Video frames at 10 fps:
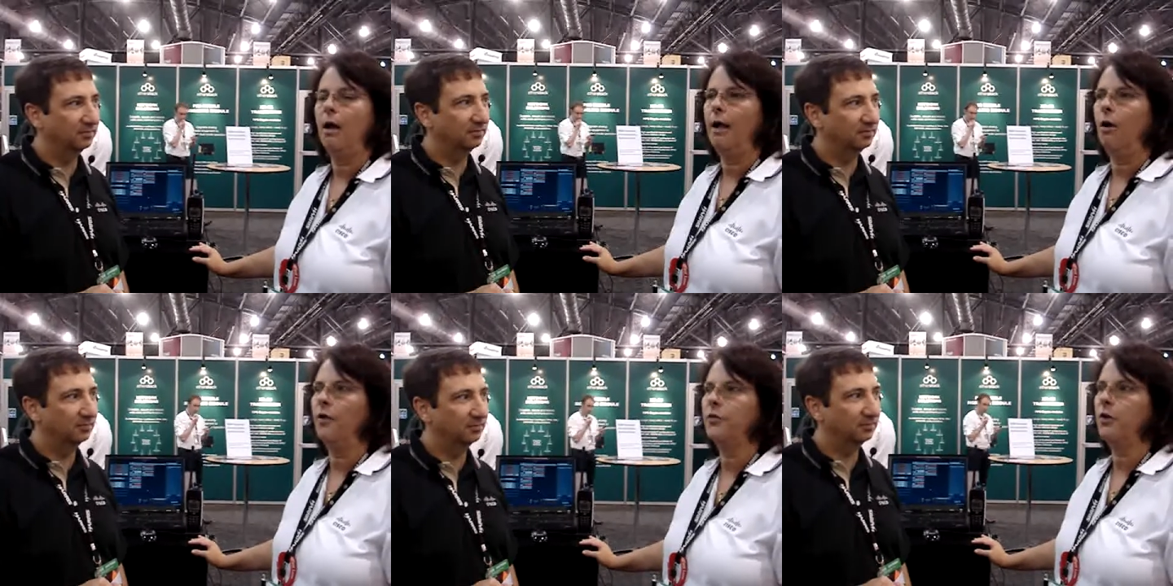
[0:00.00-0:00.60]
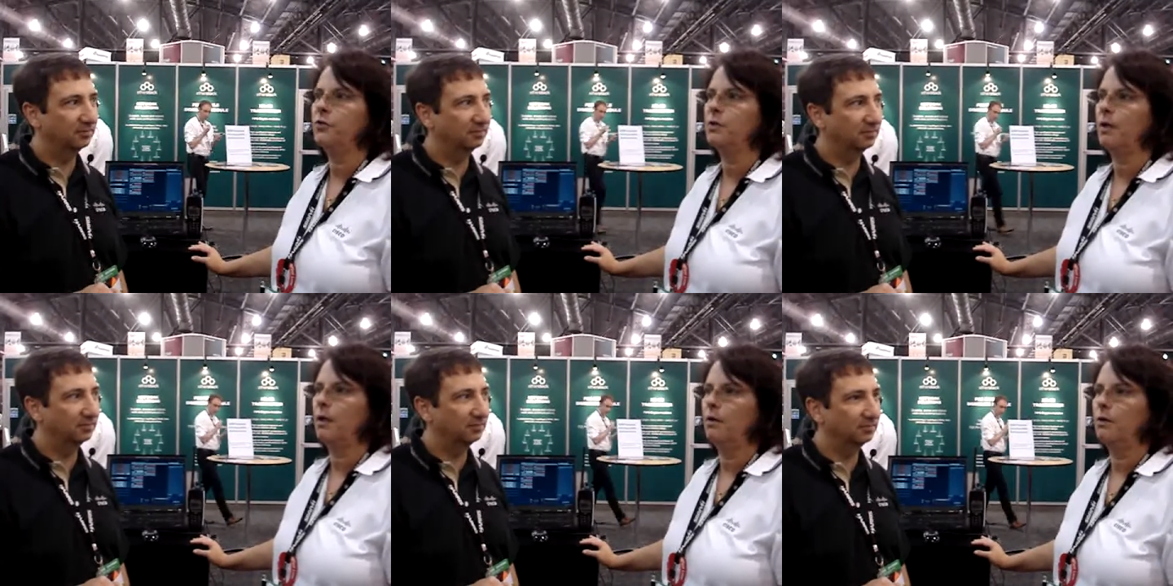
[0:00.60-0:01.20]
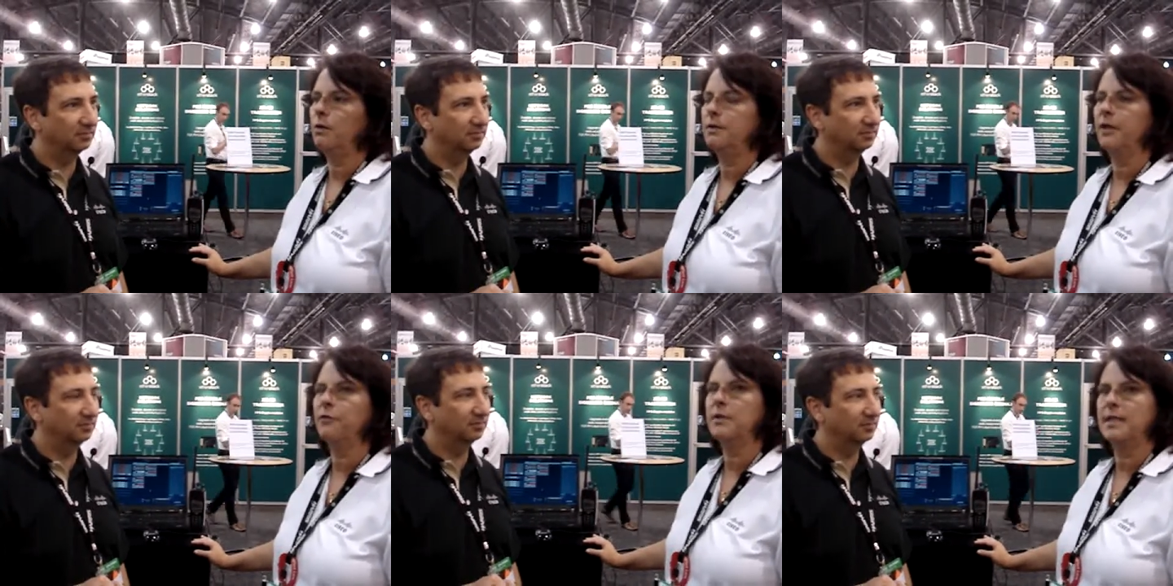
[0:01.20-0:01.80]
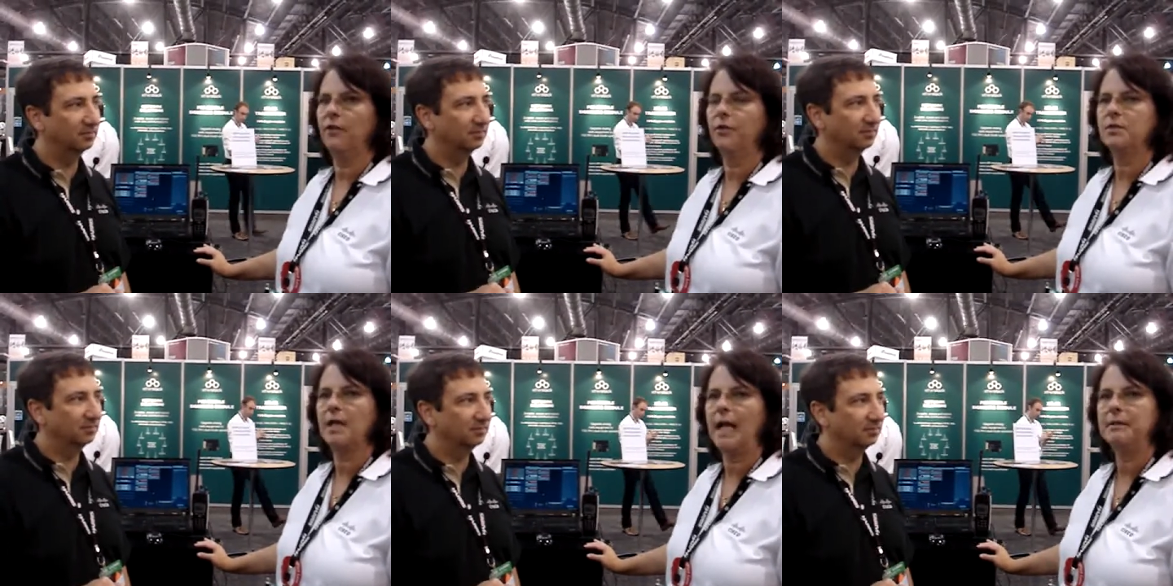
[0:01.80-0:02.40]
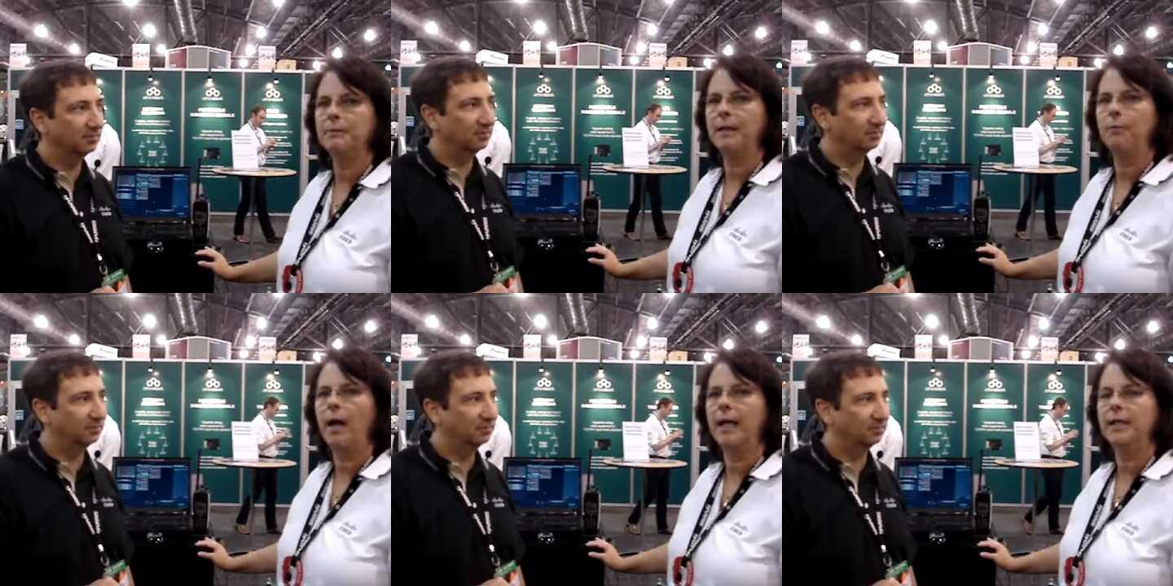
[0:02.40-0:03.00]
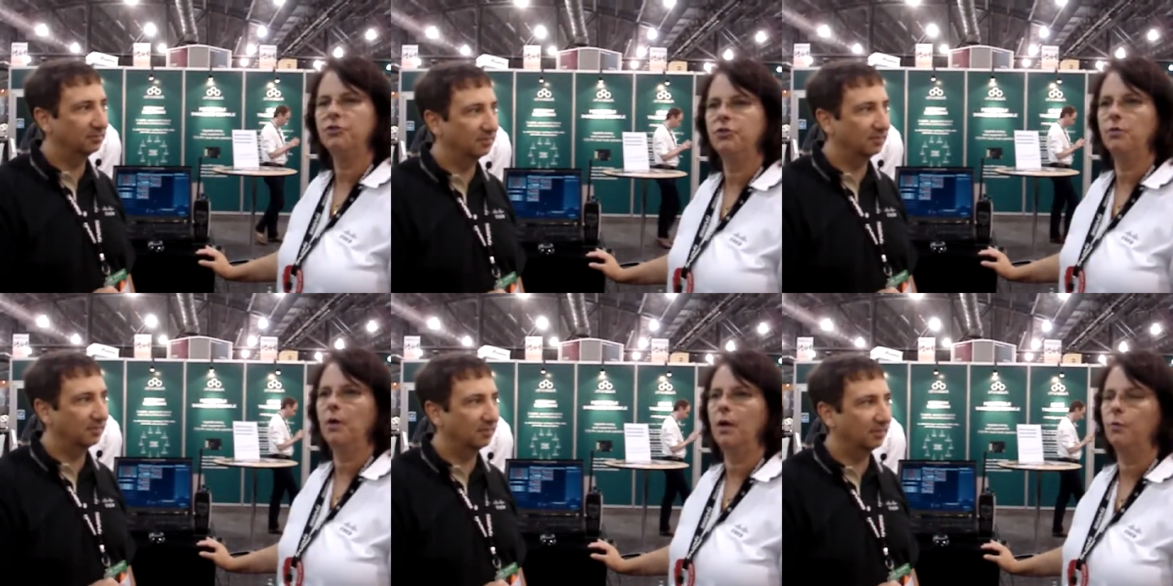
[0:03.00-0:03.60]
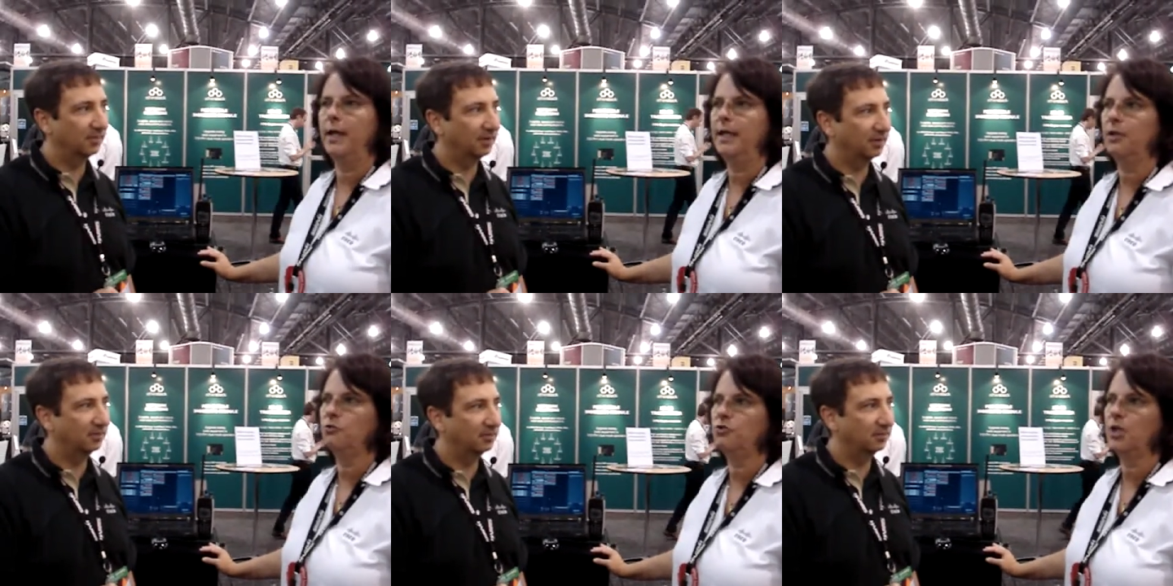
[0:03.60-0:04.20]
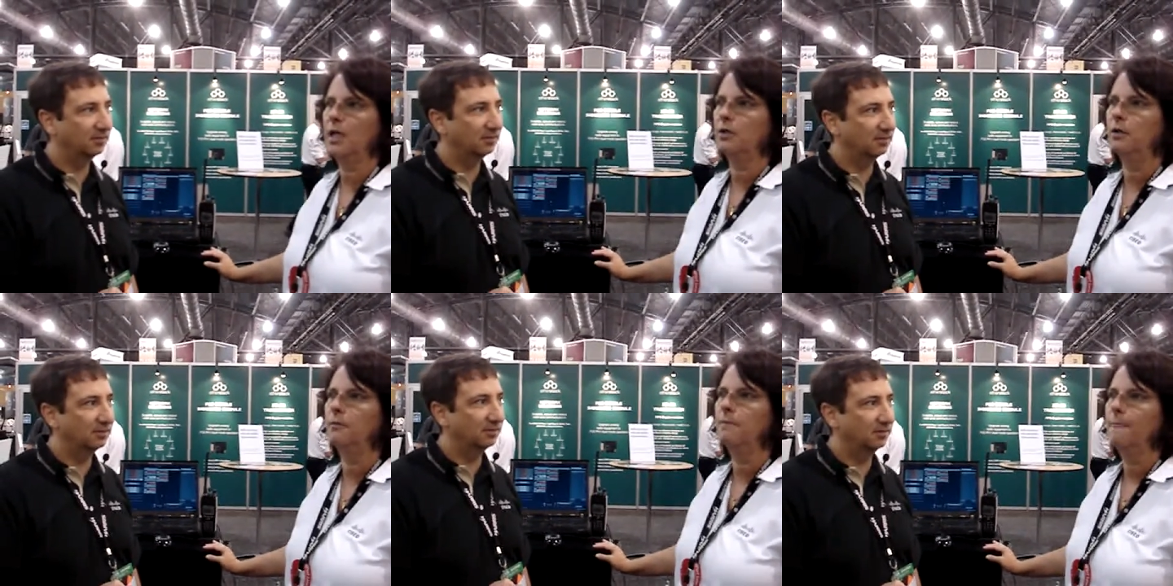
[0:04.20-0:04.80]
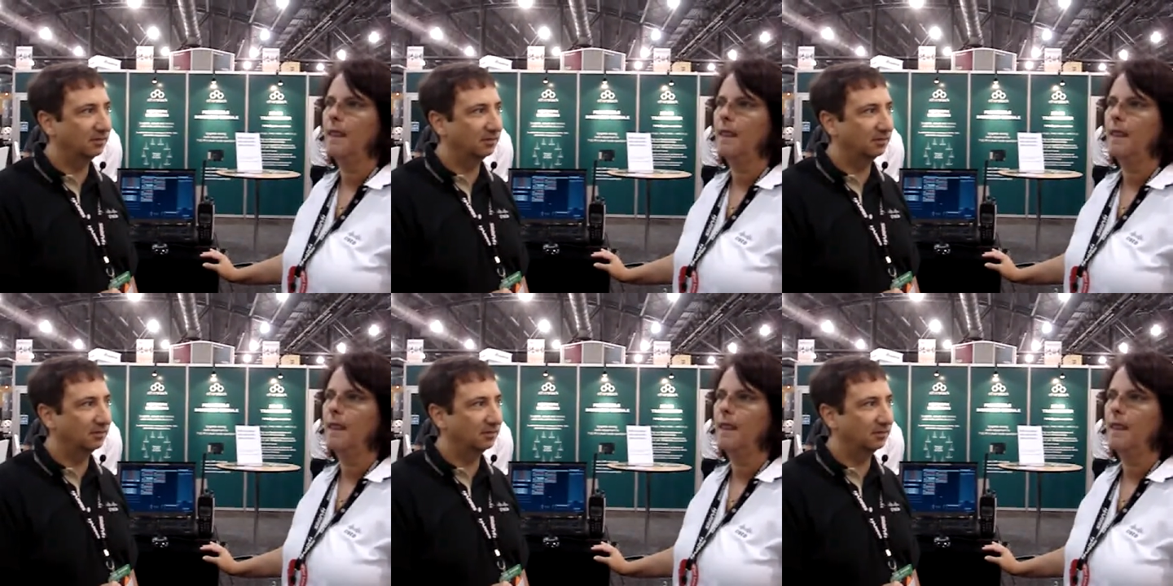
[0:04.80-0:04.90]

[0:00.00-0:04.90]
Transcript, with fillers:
Speaker 1: All those different telephone types brought into a radio channel